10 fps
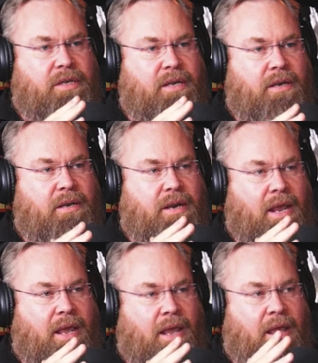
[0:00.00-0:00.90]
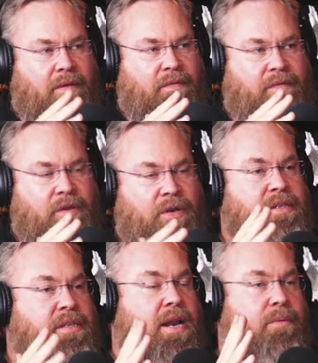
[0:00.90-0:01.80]
didn't have he
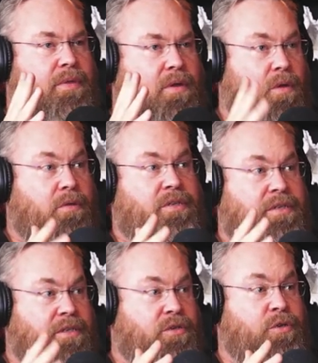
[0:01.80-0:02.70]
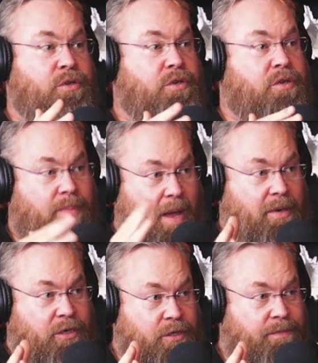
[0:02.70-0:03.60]
didn't set out with a conscious decision to
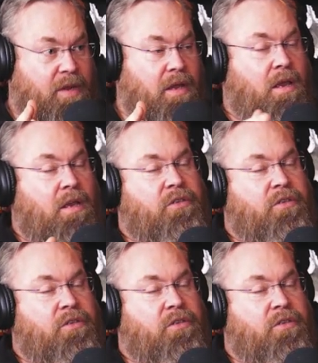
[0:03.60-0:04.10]
publish. No.